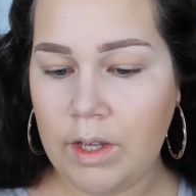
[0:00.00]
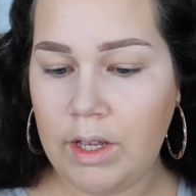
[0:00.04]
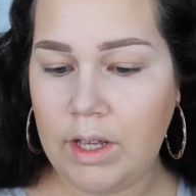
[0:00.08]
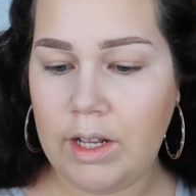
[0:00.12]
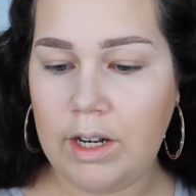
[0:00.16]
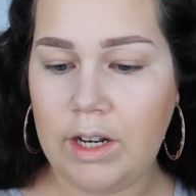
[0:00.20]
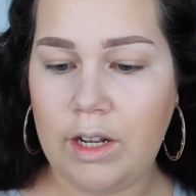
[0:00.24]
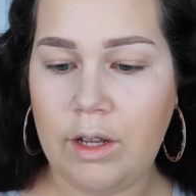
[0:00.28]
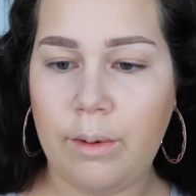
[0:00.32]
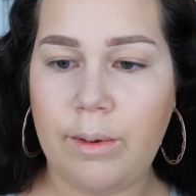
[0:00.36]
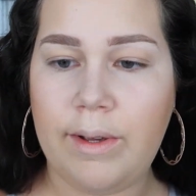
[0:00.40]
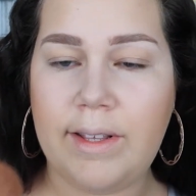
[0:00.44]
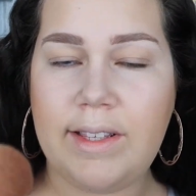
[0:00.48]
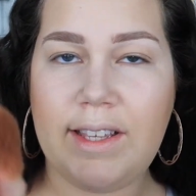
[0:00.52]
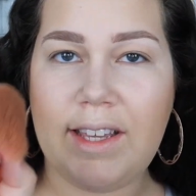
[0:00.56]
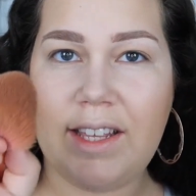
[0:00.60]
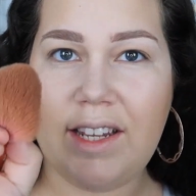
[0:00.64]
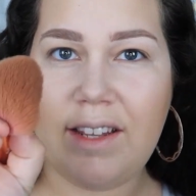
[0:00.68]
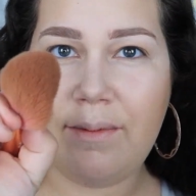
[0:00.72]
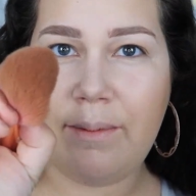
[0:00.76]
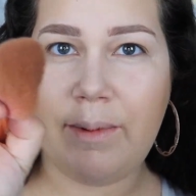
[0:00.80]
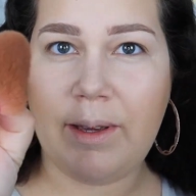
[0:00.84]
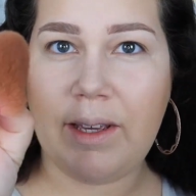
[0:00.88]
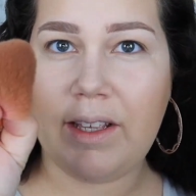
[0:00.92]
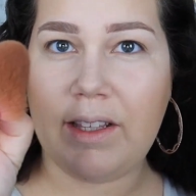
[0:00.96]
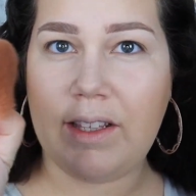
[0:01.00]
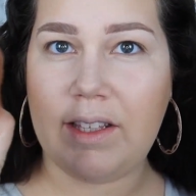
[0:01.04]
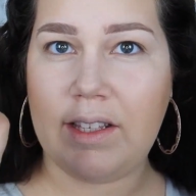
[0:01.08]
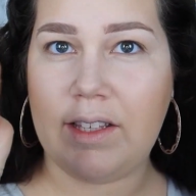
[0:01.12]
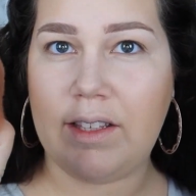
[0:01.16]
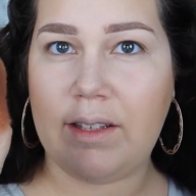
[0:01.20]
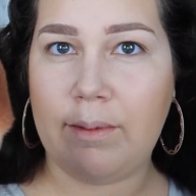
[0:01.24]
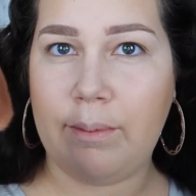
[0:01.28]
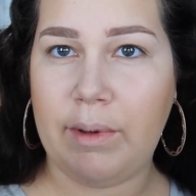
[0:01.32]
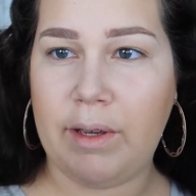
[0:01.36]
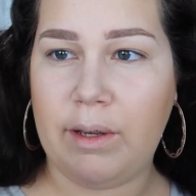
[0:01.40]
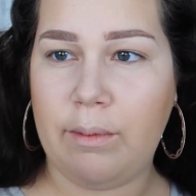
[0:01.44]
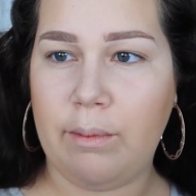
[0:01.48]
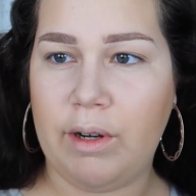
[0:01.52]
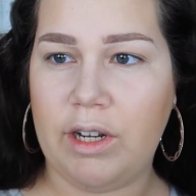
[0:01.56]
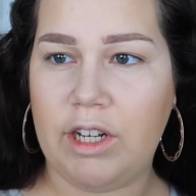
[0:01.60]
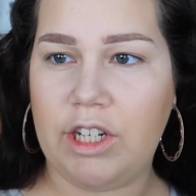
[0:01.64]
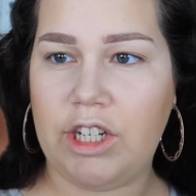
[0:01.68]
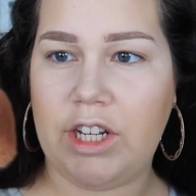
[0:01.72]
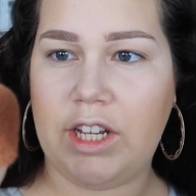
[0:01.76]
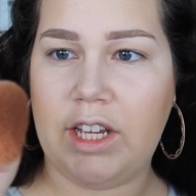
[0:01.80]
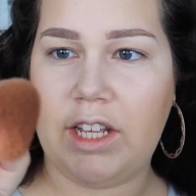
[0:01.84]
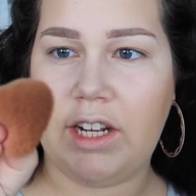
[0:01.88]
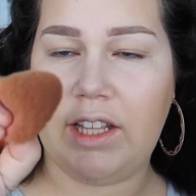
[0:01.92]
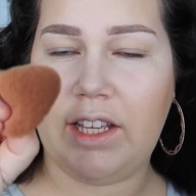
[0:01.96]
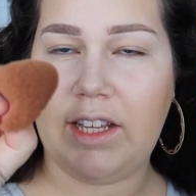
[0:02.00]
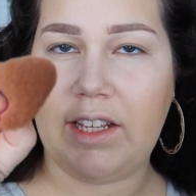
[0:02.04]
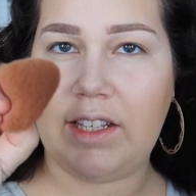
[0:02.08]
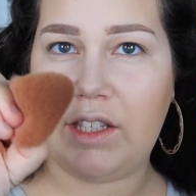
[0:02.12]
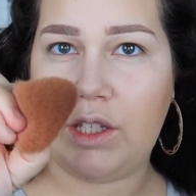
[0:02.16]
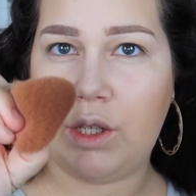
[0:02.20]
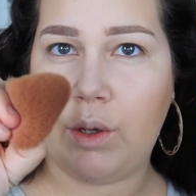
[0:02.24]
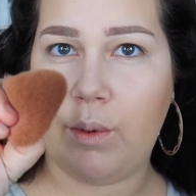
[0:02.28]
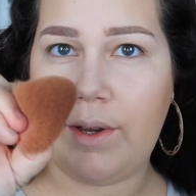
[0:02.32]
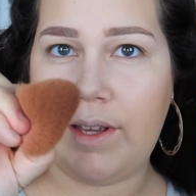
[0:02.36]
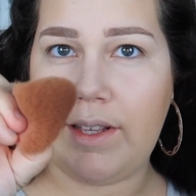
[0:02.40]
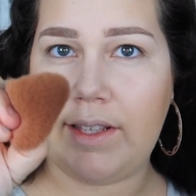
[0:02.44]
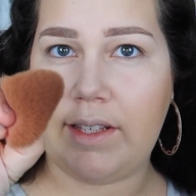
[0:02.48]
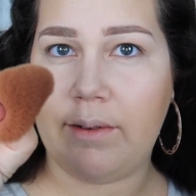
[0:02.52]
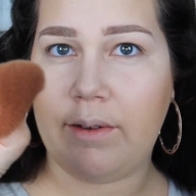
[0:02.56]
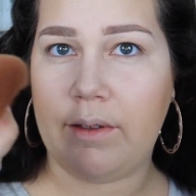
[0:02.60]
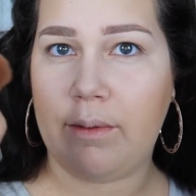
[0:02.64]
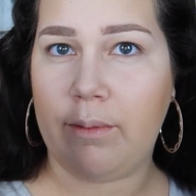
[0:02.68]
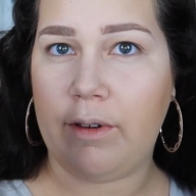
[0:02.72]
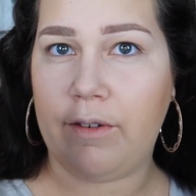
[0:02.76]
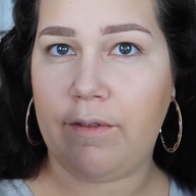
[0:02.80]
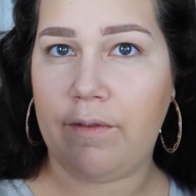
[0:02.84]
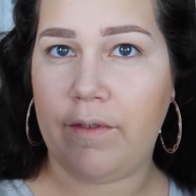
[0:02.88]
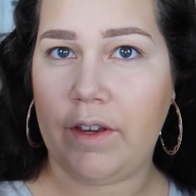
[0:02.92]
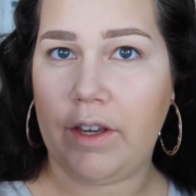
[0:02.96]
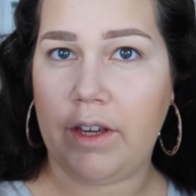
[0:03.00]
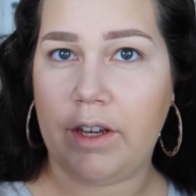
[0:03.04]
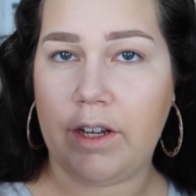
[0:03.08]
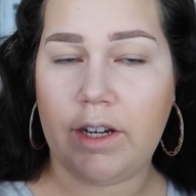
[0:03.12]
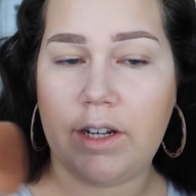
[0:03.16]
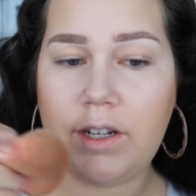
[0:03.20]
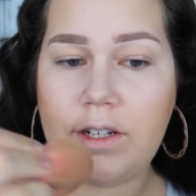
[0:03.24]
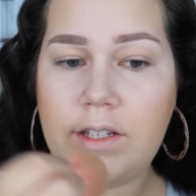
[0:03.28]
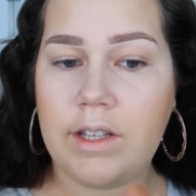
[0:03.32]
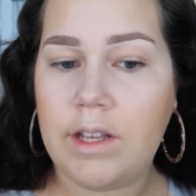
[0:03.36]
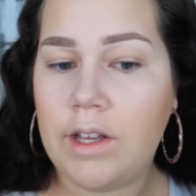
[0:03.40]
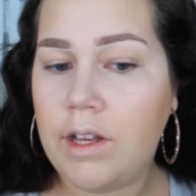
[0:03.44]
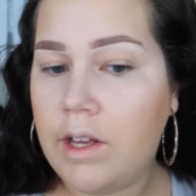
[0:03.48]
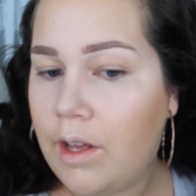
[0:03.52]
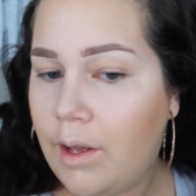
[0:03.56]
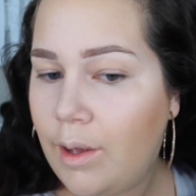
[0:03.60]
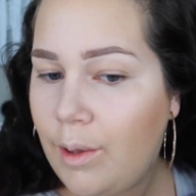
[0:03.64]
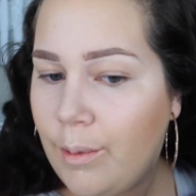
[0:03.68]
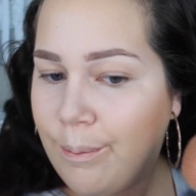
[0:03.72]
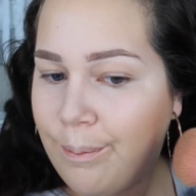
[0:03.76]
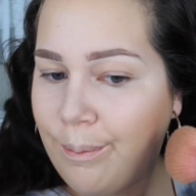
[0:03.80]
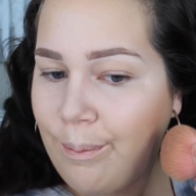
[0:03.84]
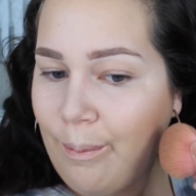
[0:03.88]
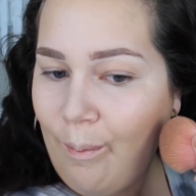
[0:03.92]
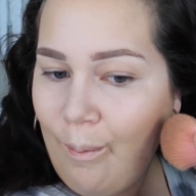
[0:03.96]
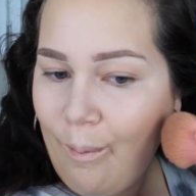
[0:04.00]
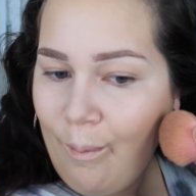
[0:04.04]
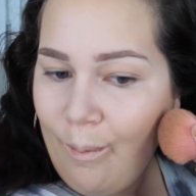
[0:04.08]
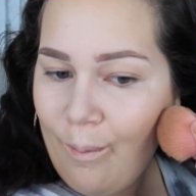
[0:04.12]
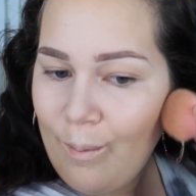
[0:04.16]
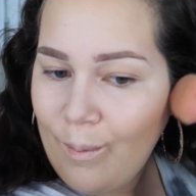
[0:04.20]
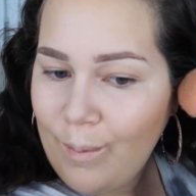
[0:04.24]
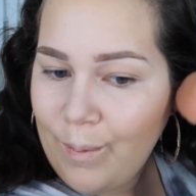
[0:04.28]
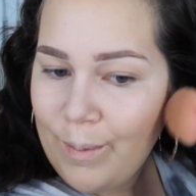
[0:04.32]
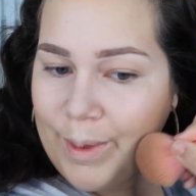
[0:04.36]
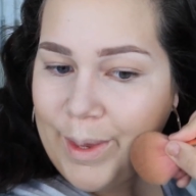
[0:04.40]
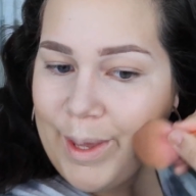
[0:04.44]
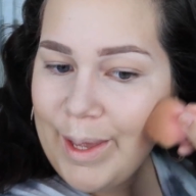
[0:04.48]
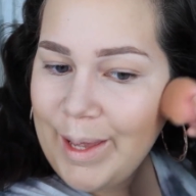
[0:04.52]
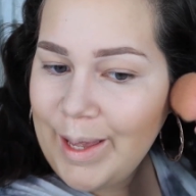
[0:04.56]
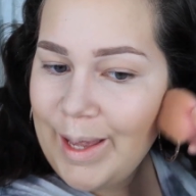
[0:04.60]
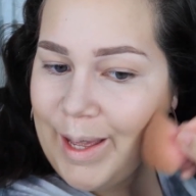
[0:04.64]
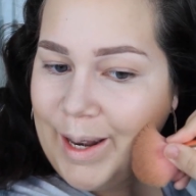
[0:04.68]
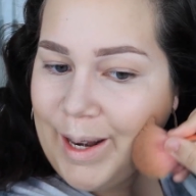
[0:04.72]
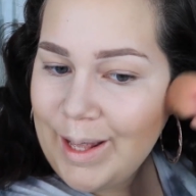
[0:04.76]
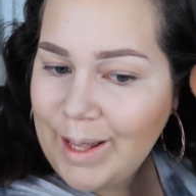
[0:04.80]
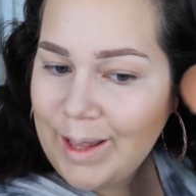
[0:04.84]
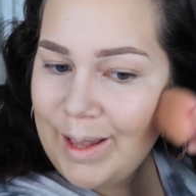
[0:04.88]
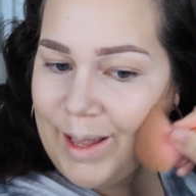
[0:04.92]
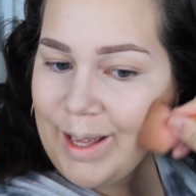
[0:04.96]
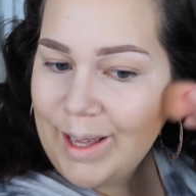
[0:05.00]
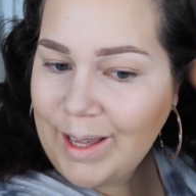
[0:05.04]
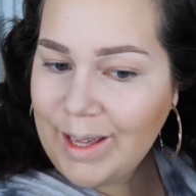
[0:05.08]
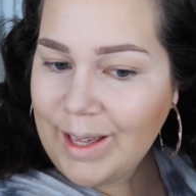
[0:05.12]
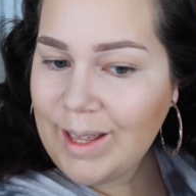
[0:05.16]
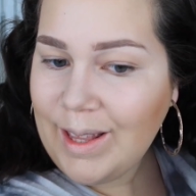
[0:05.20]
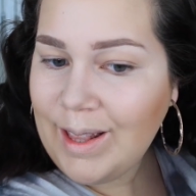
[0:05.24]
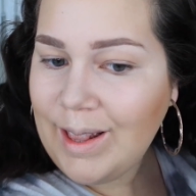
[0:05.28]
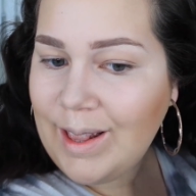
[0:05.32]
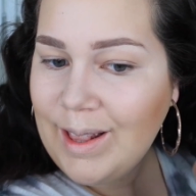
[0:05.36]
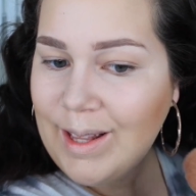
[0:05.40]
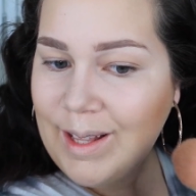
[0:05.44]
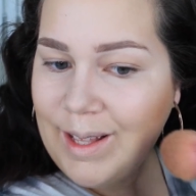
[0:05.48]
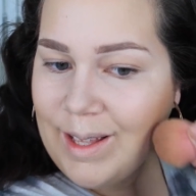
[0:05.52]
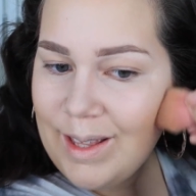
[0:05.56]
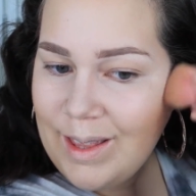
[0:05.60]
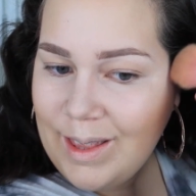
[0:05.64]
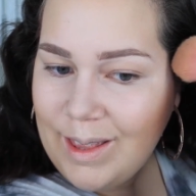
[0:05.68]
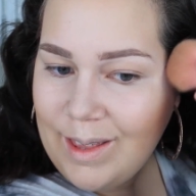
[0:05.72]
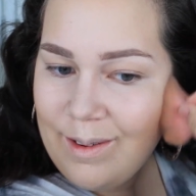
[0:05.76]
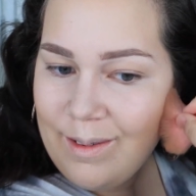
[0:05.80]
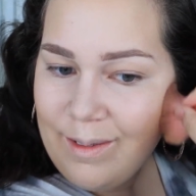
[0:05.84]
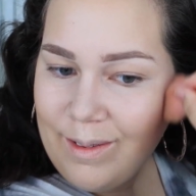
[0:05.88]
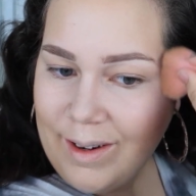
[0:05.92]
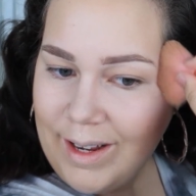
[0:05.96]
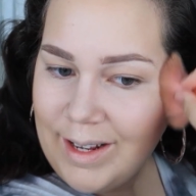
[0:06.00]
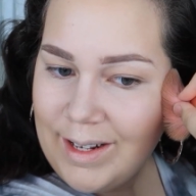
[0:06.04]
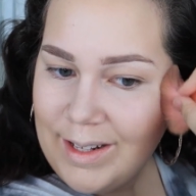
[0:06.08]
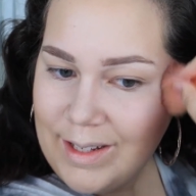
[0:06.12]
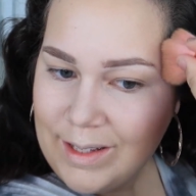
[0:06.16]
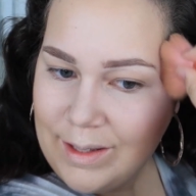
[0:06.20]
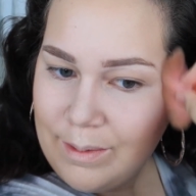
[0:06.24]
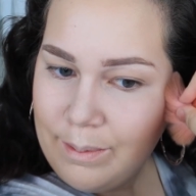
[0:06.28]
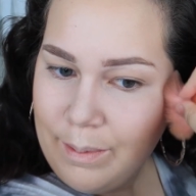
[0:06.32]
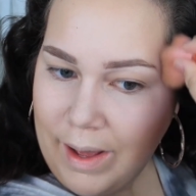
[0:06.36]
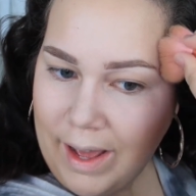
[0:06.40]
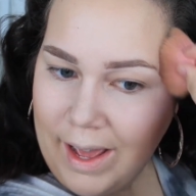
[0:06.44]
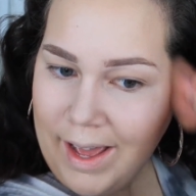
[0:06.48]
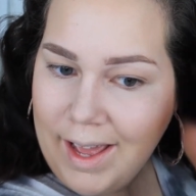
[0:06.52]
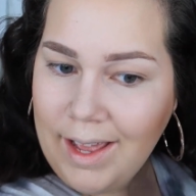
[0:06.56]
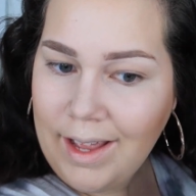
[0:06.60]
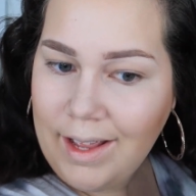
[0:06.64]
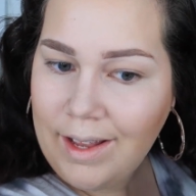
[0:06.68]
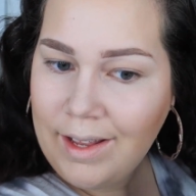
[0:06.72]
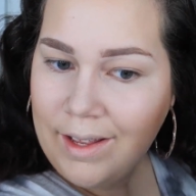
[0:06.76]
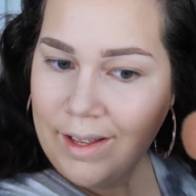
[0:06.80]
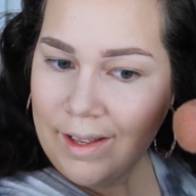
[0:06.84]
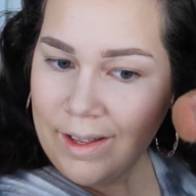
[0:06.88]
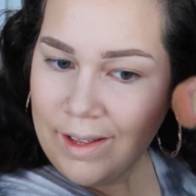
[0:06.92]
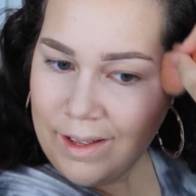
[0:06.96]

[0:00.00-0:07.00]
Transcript: And I always kind of, because this is a big brush, I kind of like squeeze it with my fingers to get it like in the right spot.